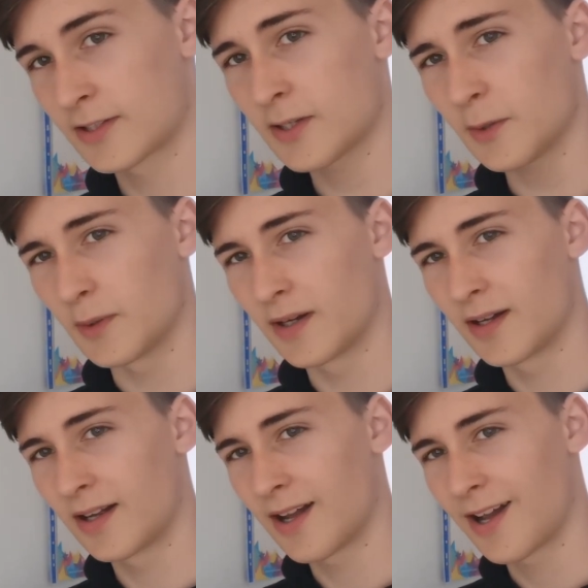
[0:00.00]
So,
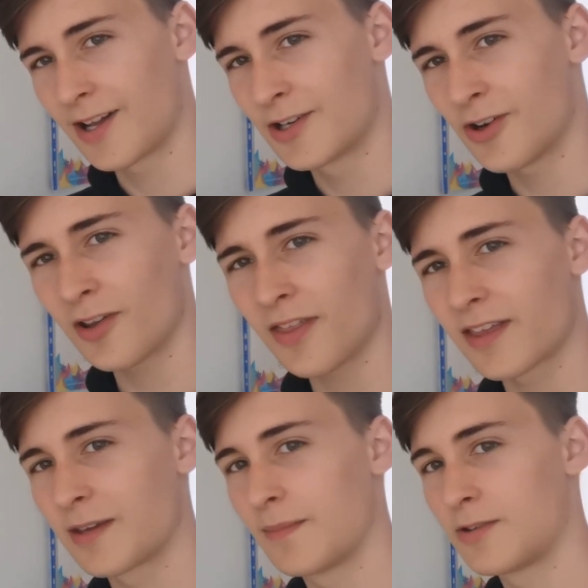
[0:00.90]
another
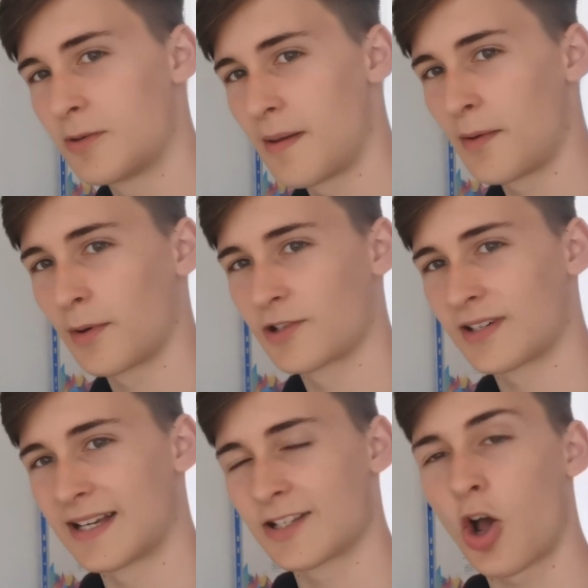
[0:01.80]
thing you may be
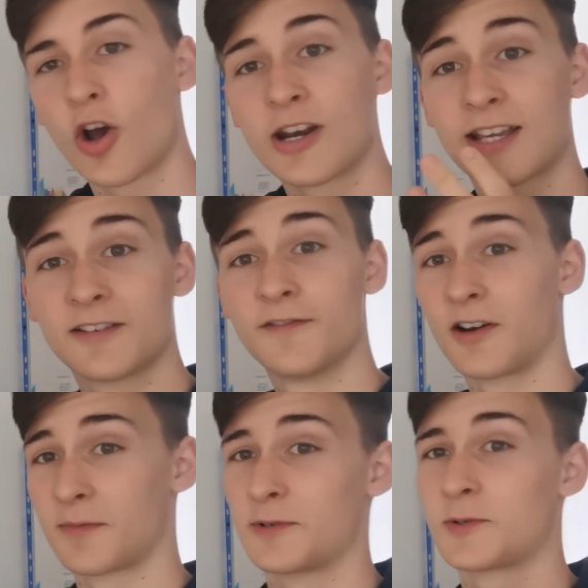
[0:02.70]
wondering is how to
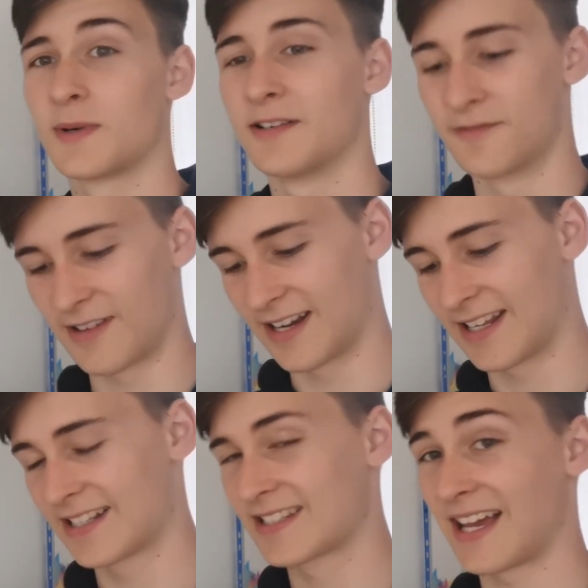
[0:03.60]
convert between
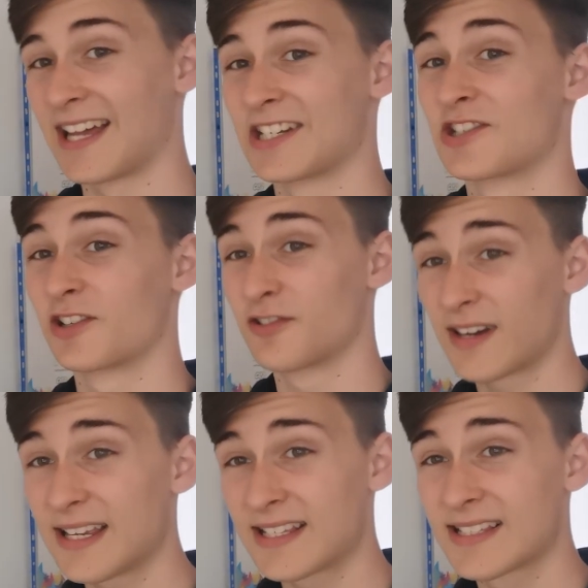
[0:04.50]
radians and
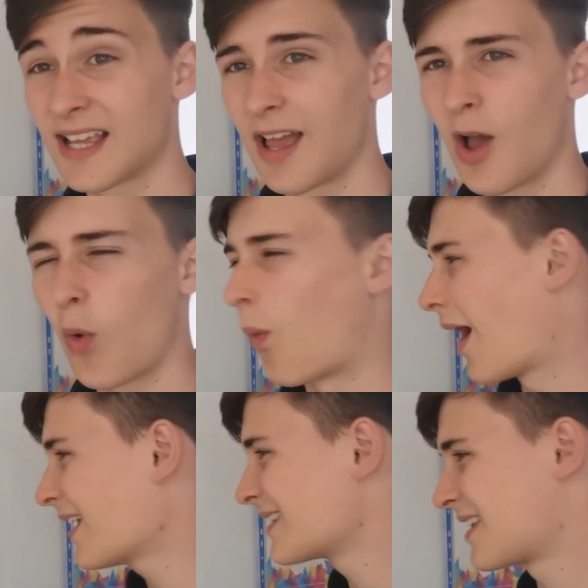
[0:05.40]
degrees.
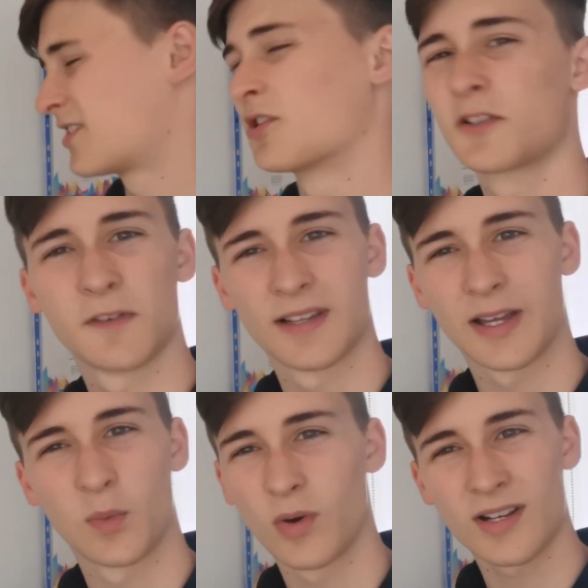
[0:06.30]
Why is this useful?
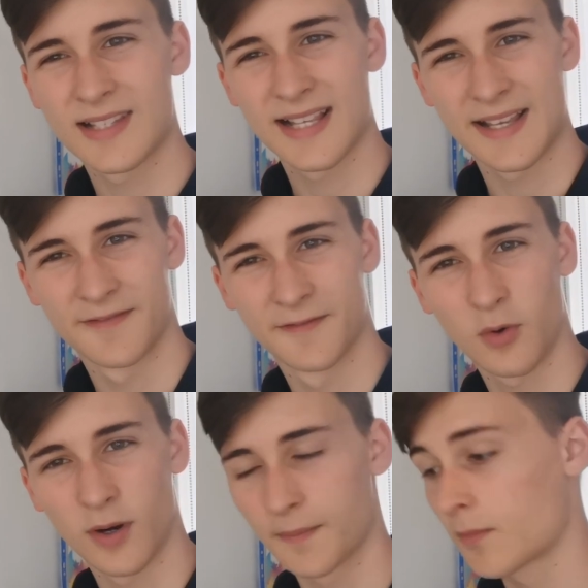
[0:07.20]
Like, what is this even
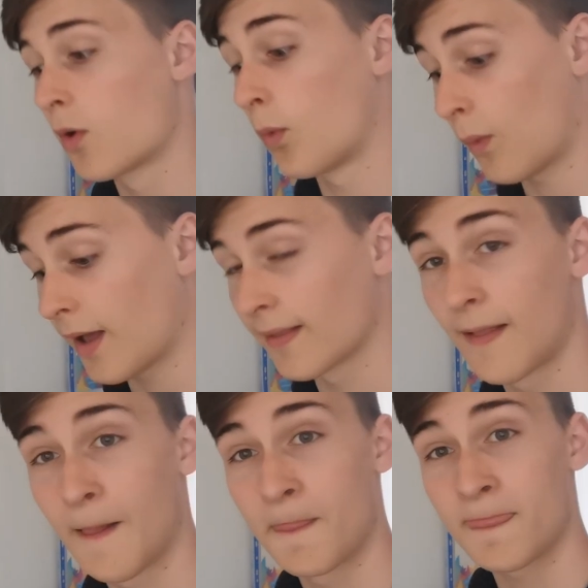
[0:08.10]
for?
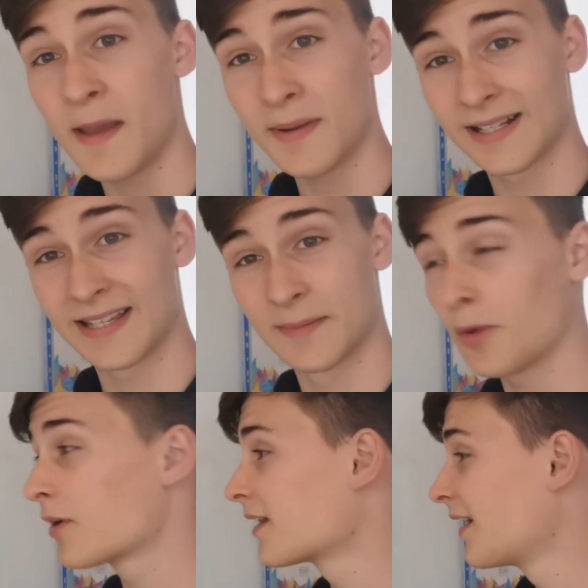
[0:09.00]
Well, let me clean the
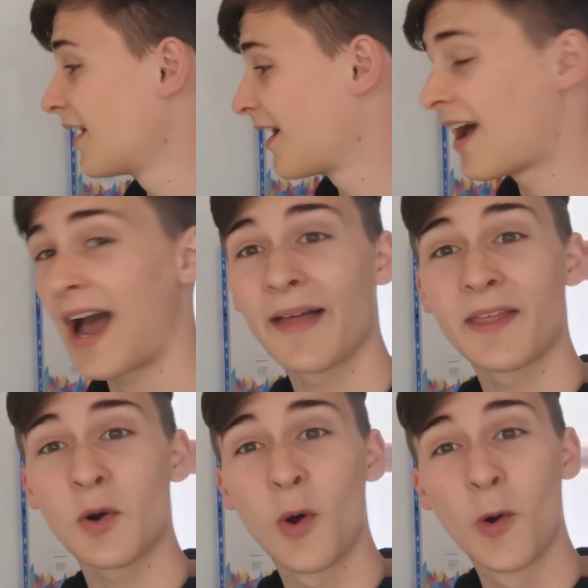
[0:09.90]
board,
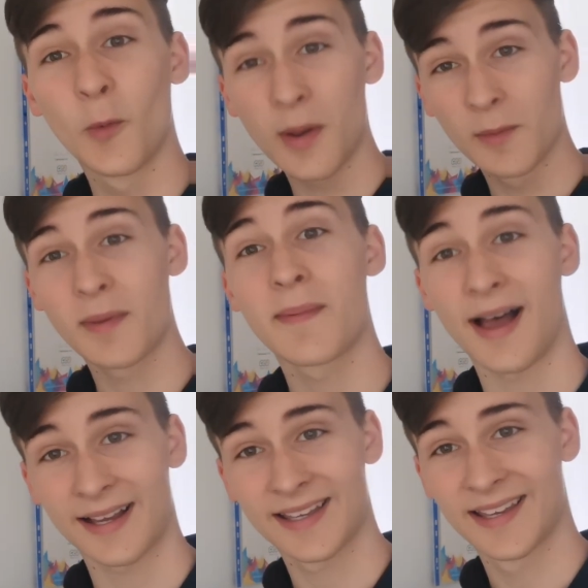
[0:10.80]
and then we'll be
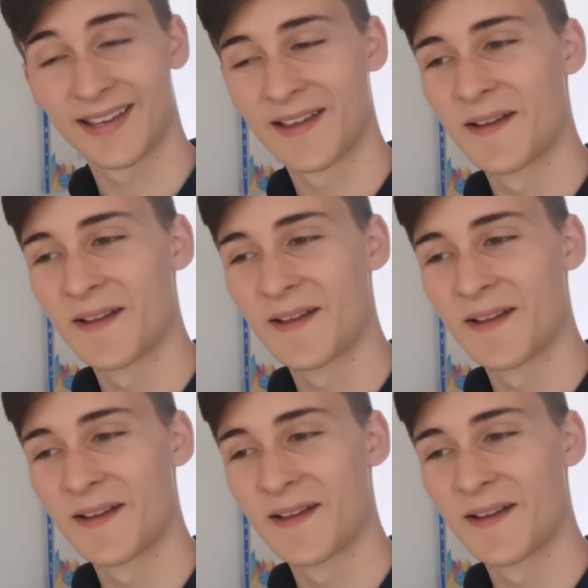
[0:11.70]
back